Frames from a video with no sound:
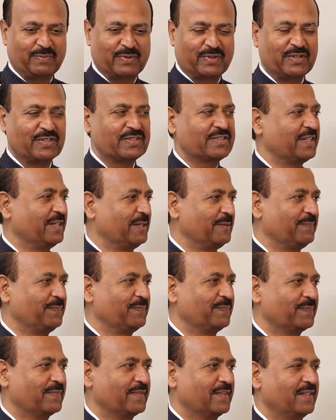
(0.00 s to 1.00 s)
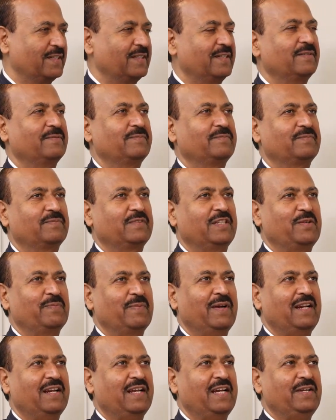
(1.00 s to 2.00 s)
Because in
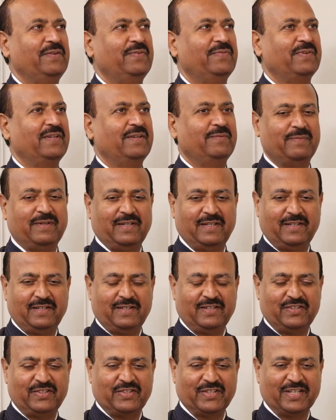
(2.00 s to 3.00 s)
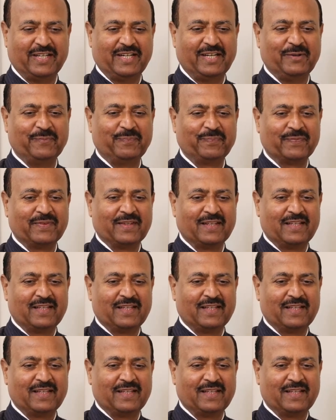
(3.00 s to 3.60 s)
my life and my journey,